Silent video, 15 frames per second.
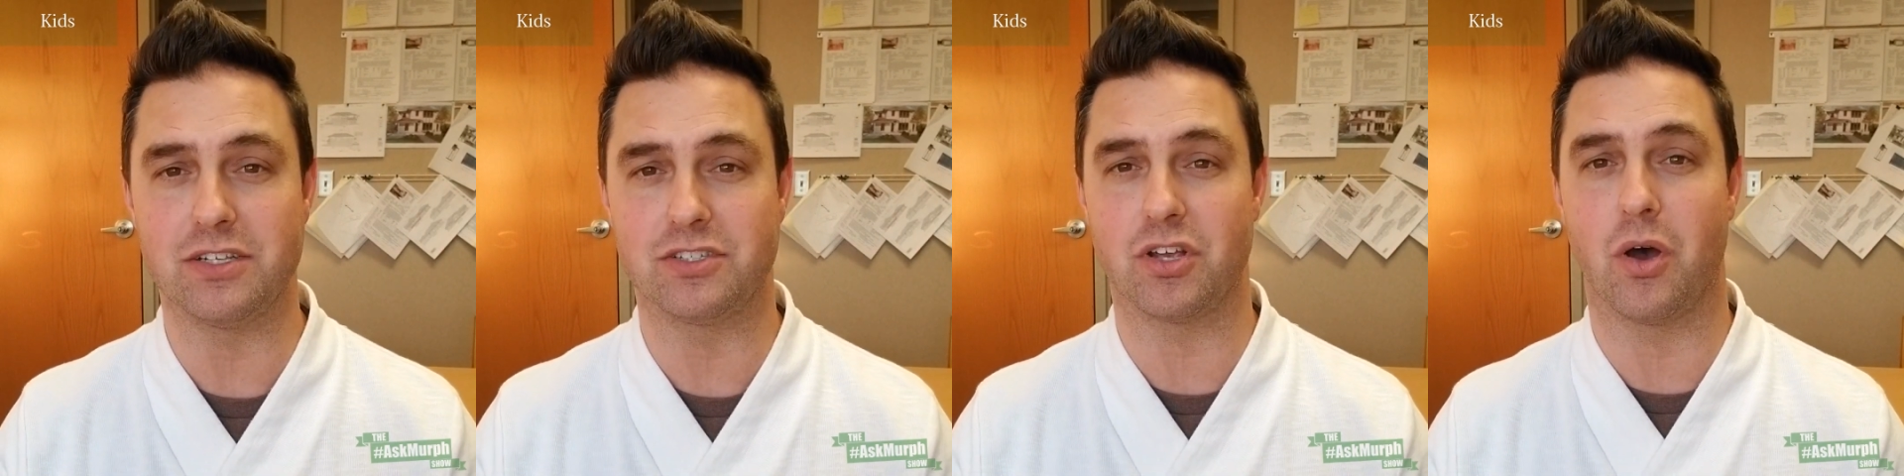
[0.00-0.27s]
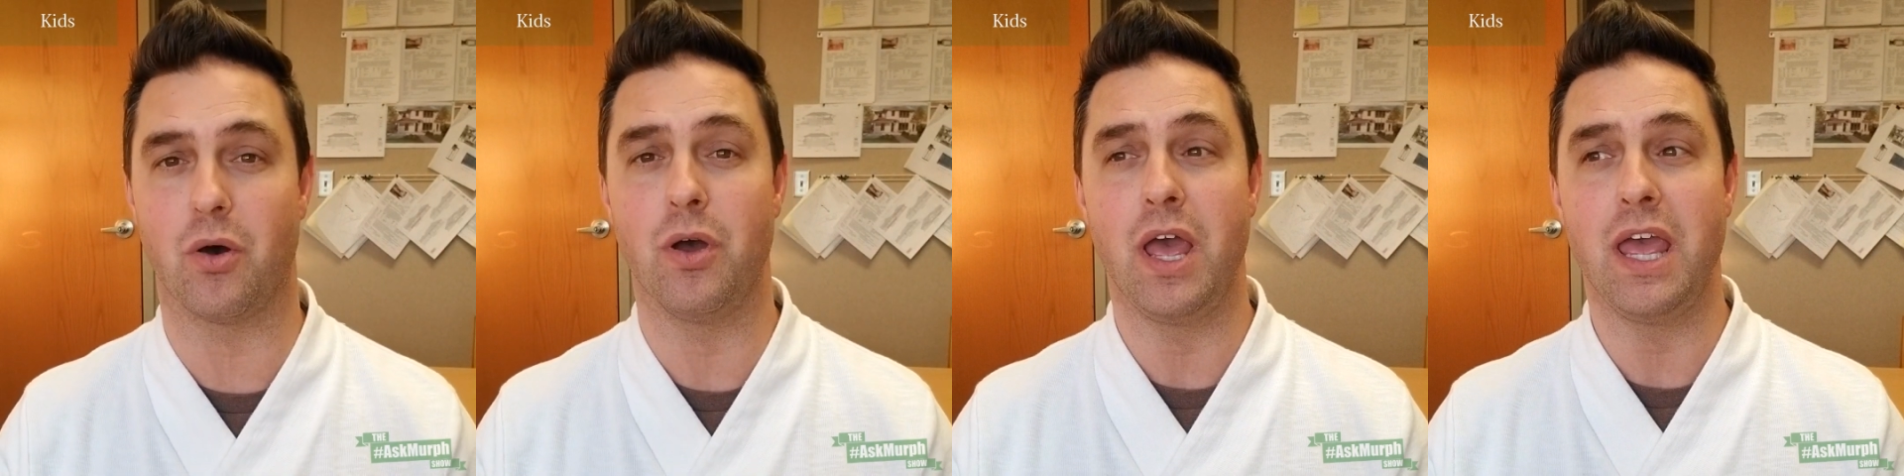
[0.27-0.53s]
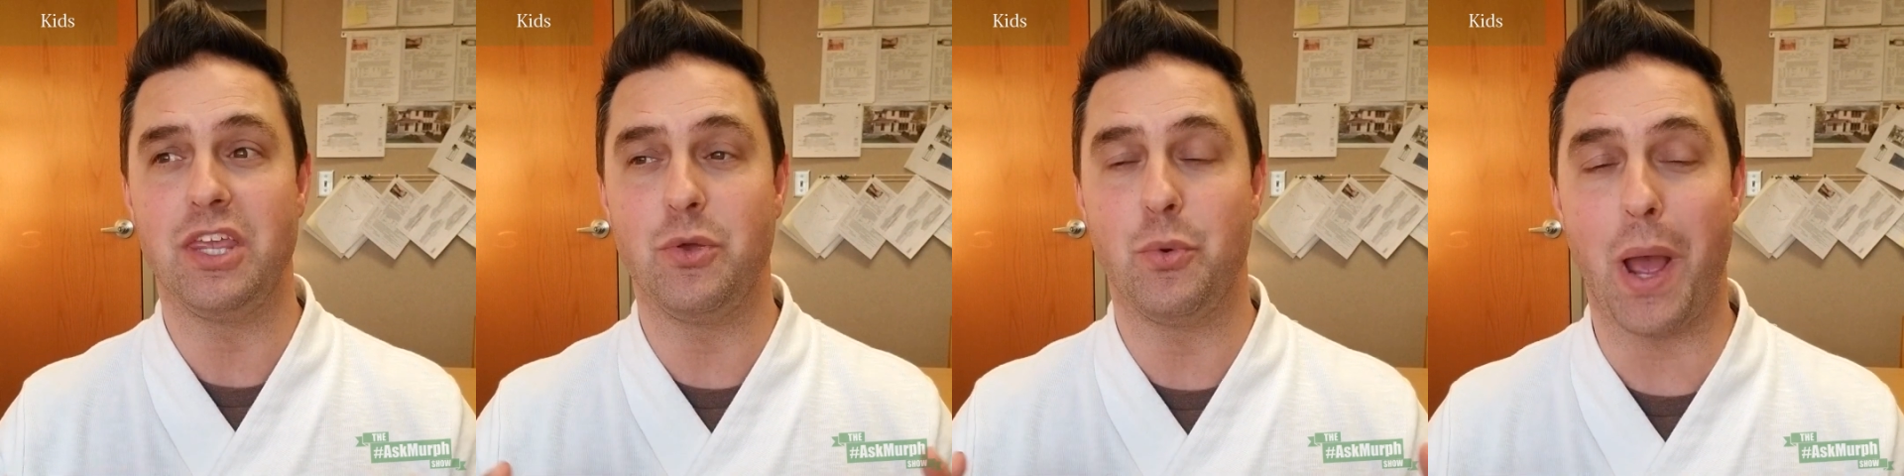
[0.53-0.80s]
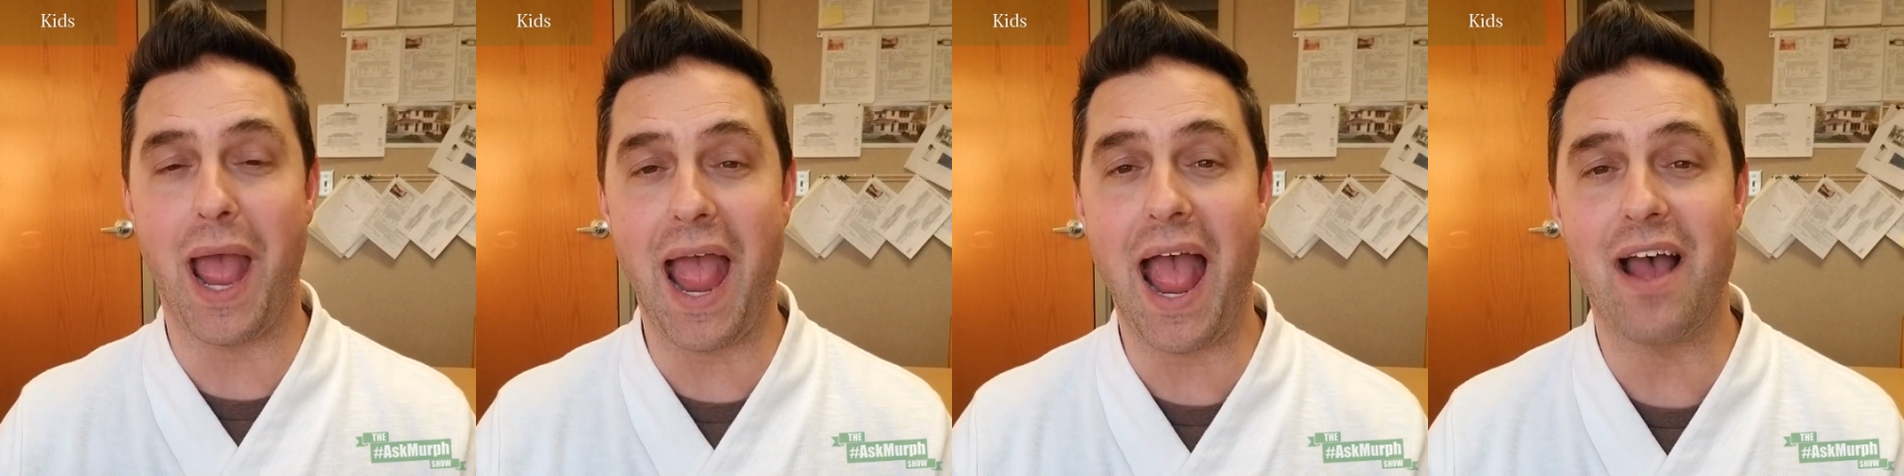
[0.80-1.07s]
So you
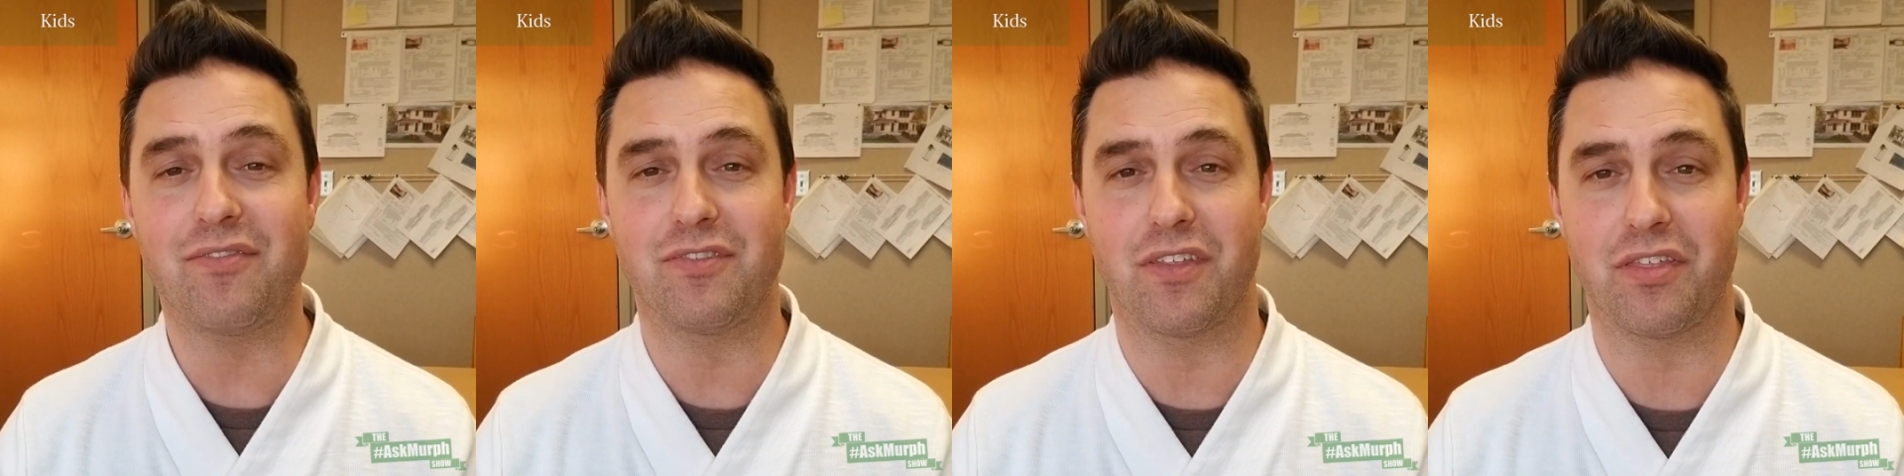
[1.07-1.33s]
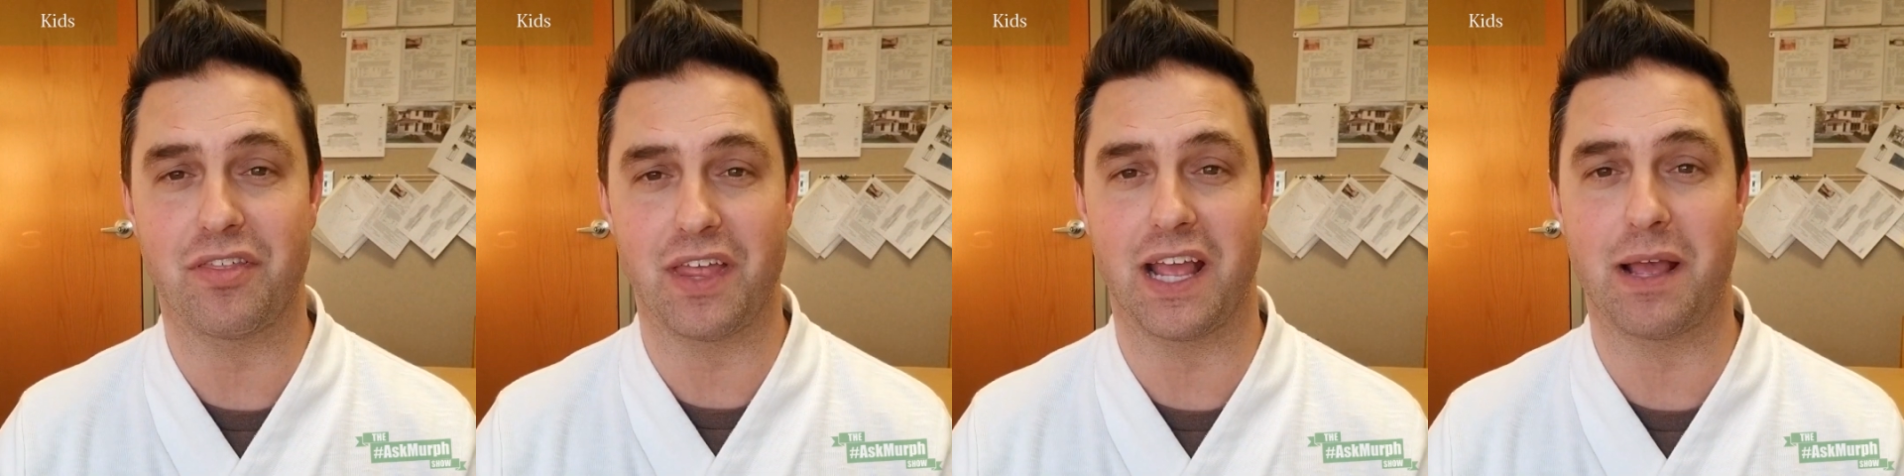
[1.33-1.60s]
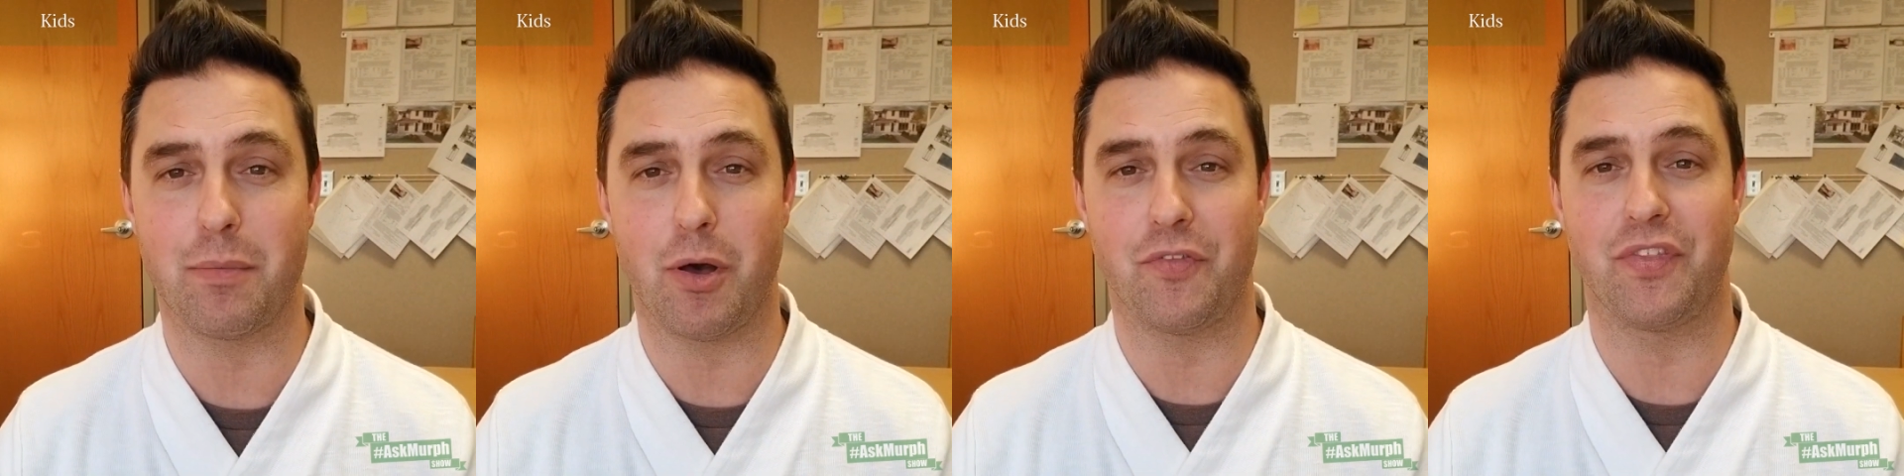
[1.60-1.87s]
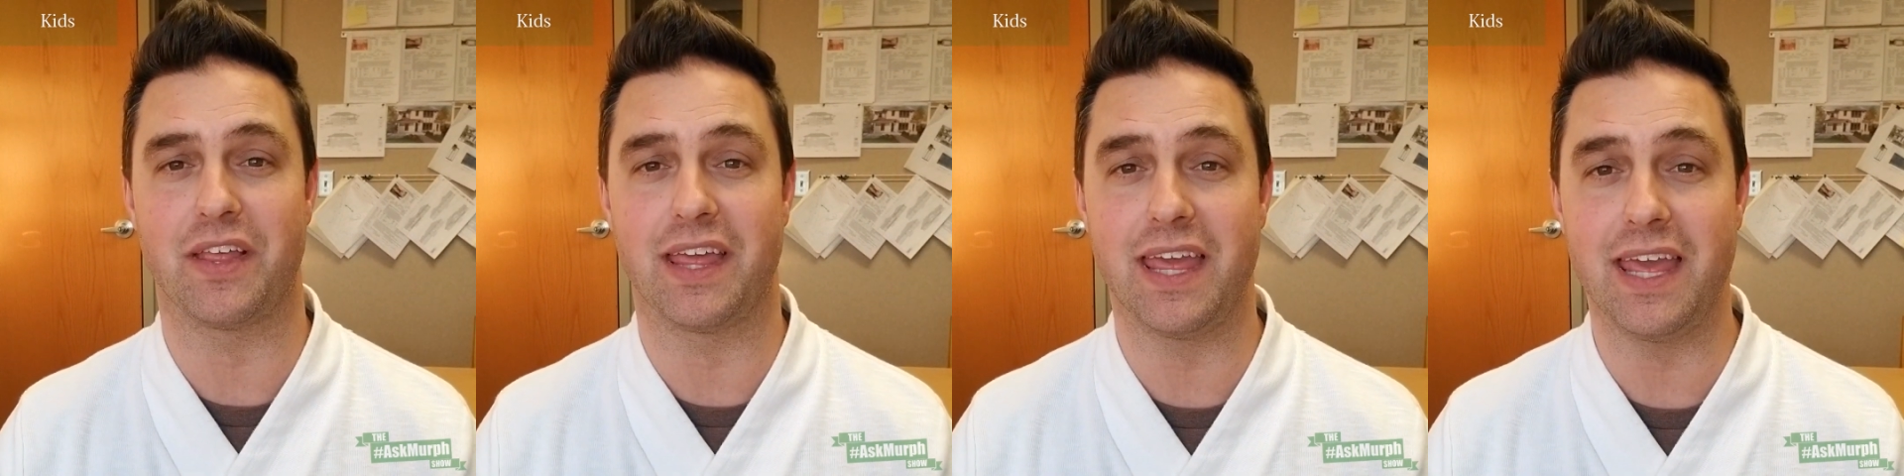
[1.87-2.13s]
have to think about
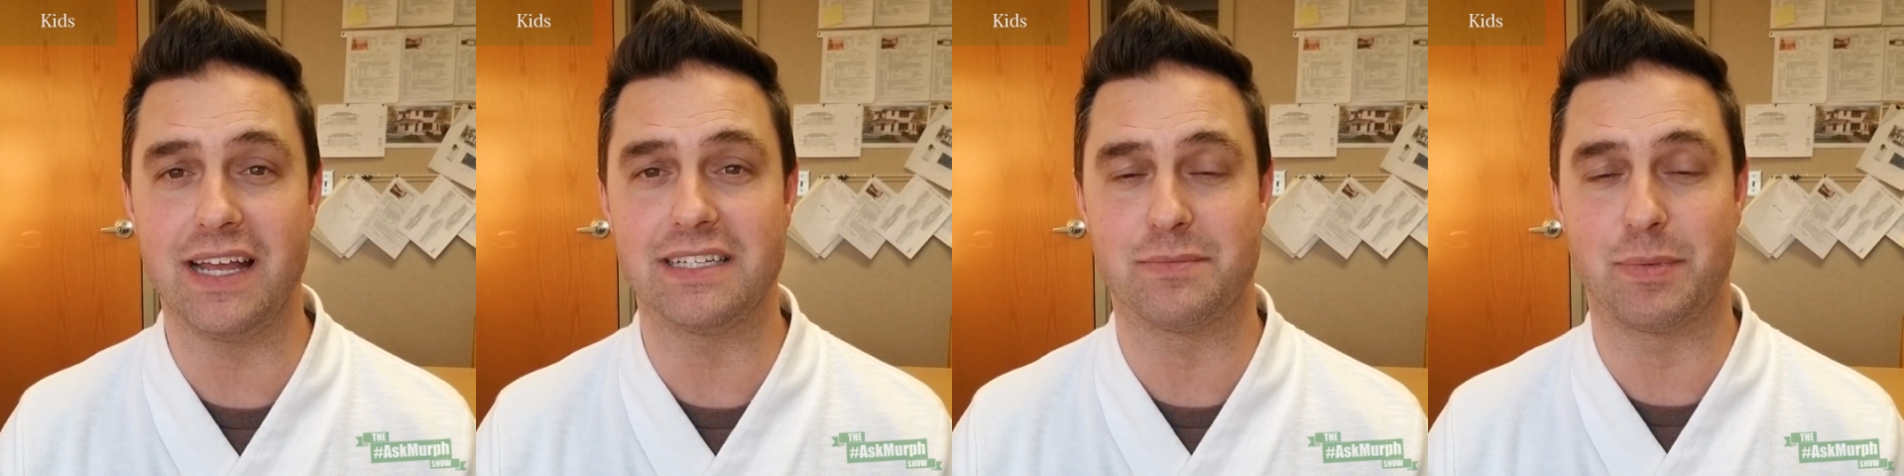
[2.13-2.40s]
the kids,